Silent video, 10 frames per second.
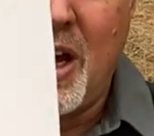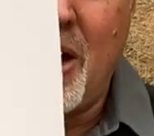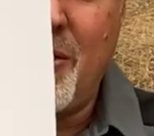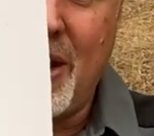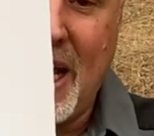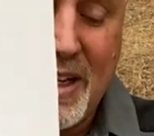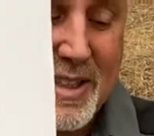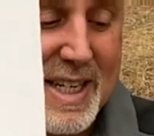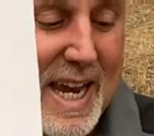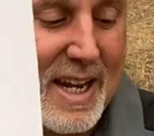of a
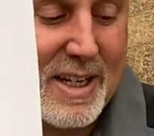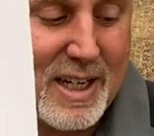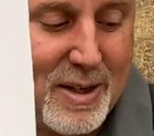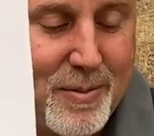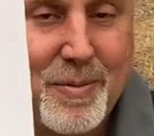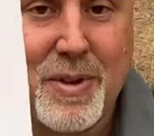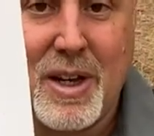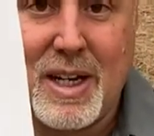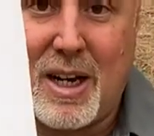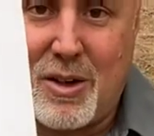Scandi.
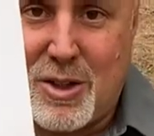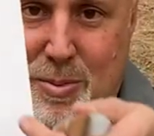Now it's